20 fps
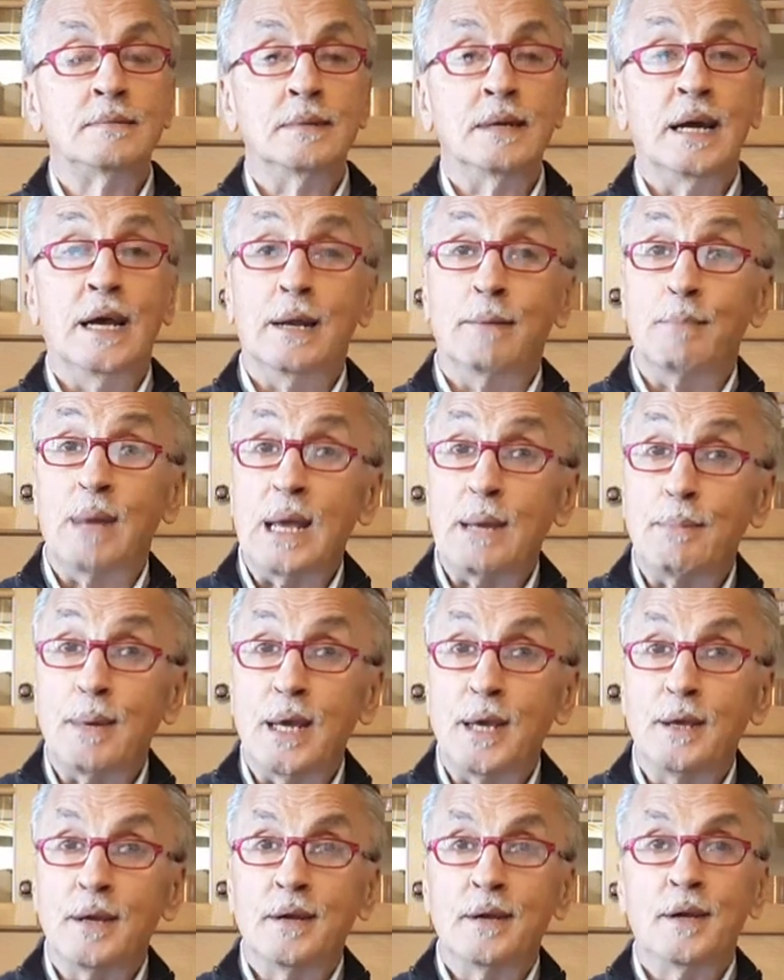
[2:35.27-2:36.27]
And
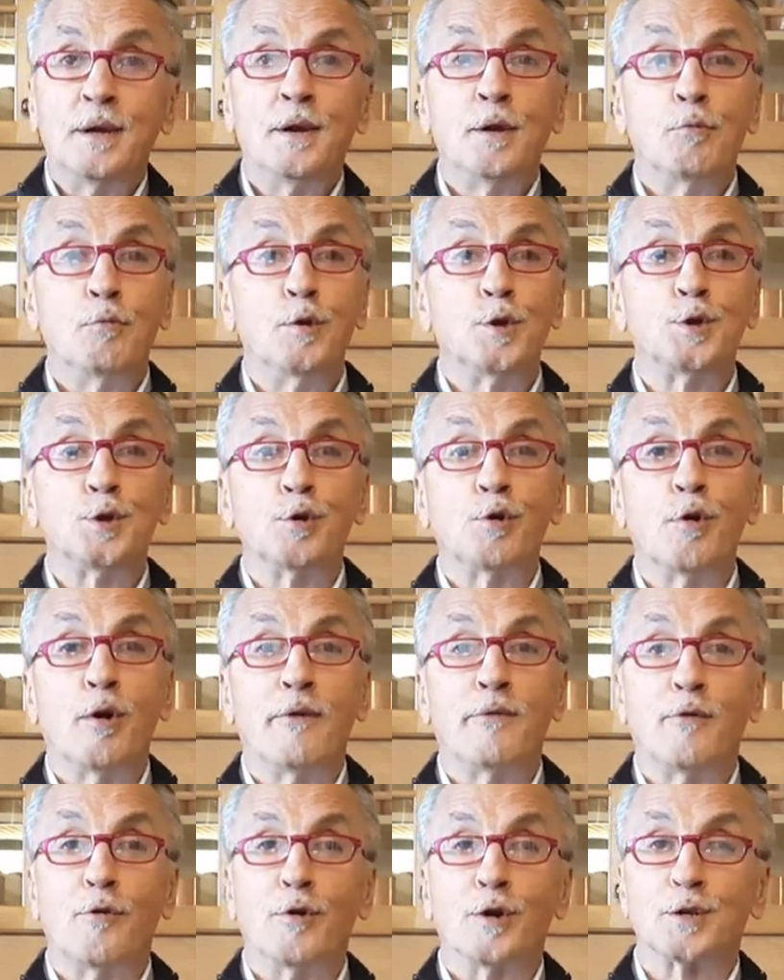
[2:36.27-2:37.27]
maybe we should
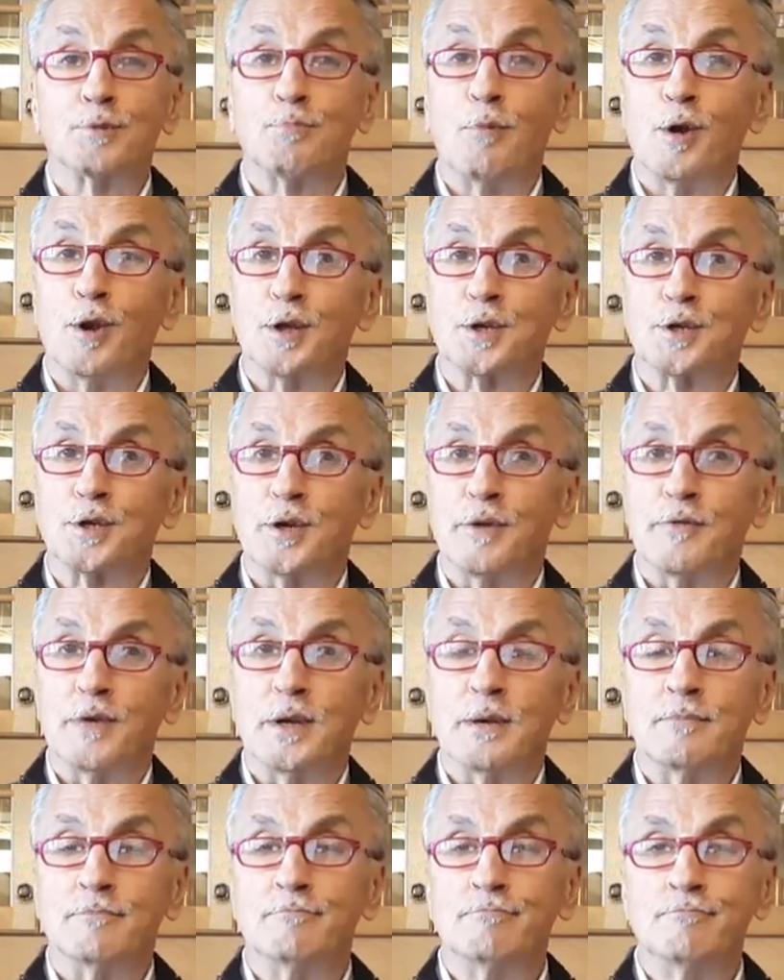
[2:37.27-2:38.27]
go for a smaller
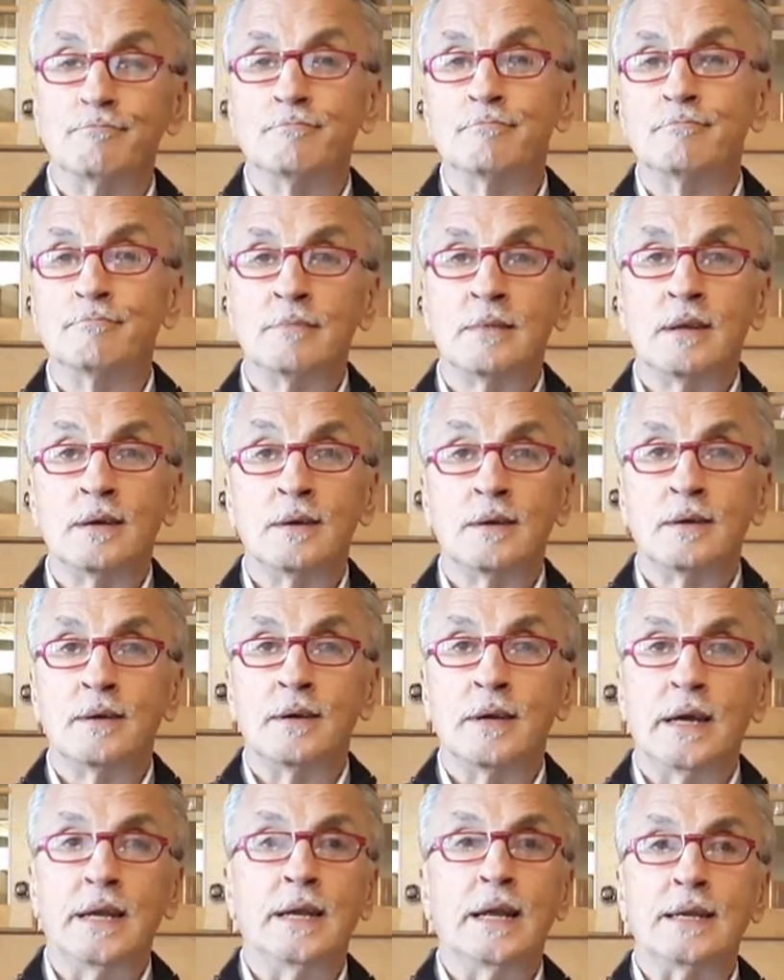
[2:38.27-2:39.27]
serving.
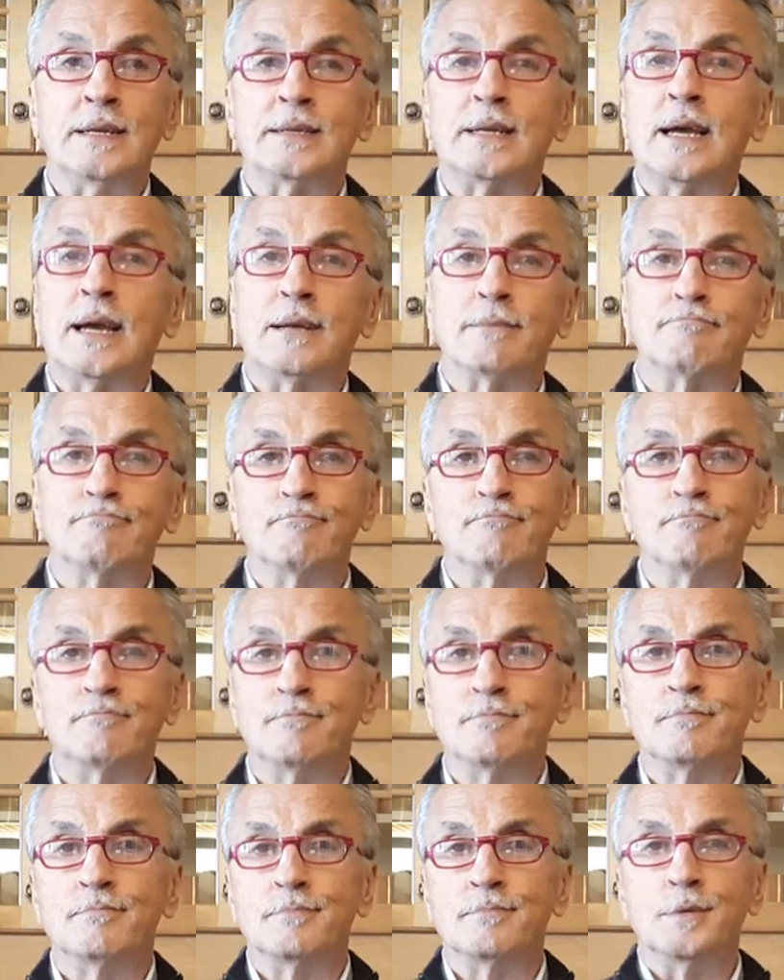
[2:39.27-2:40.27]
And on that,
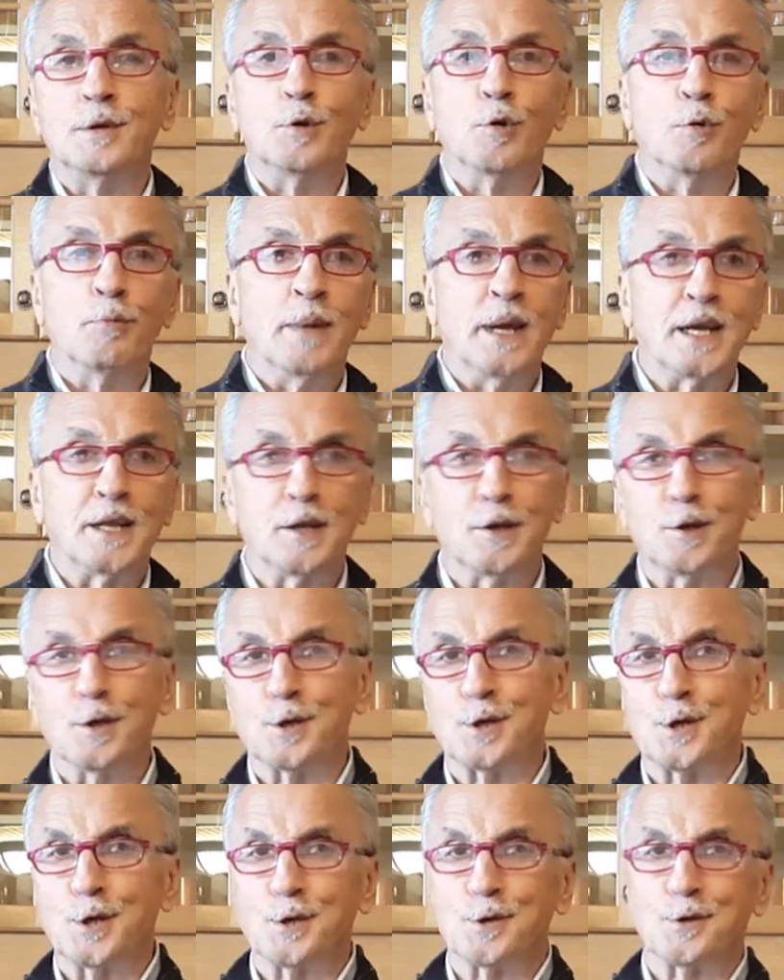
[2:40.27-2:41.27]
you'll make the
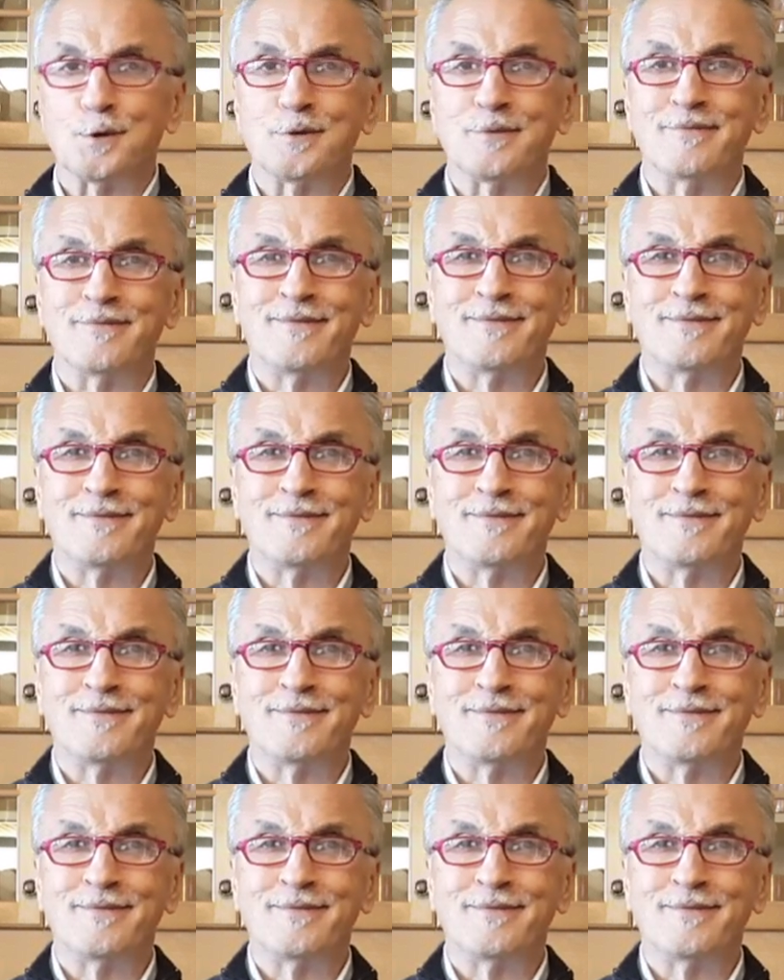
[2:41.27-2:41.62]
decision.